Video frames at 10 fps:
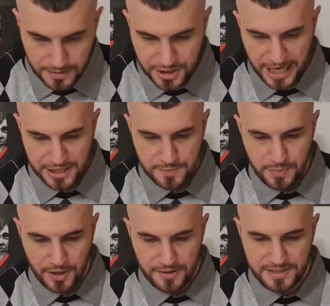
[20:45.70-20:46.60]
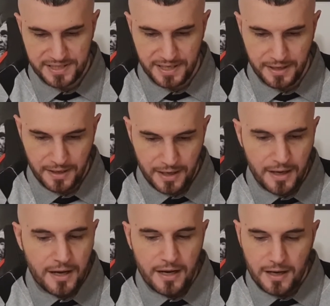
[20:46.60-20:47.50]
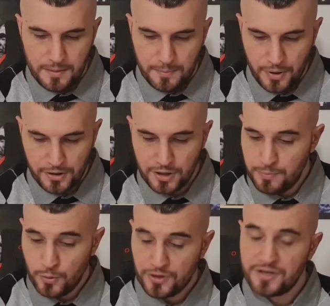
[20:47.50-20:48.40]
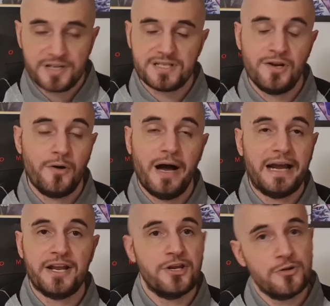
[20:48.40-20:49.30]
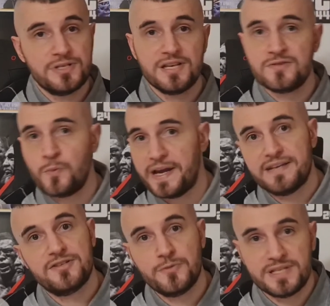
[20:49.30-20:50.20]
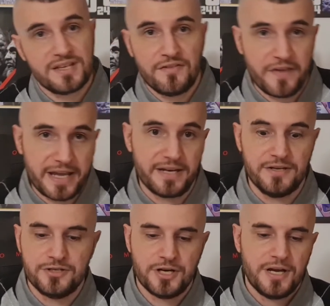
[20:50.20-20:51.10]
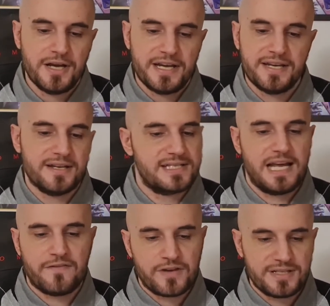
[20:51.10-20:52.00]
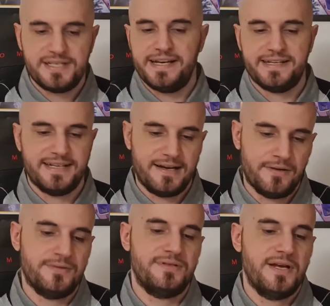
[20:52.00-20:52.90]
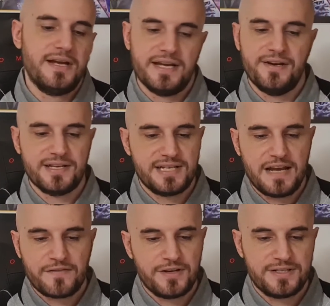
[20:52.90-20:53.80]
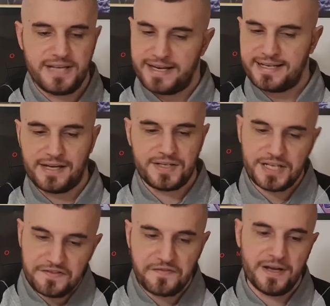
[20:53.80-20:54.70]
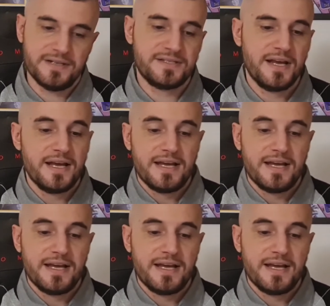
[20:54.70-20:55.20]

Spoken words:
Josh Parson, Parker Porter doesn't know how to use his weight to his advantage. He doesn't have good takedowns. He doesn't have good takedown defense.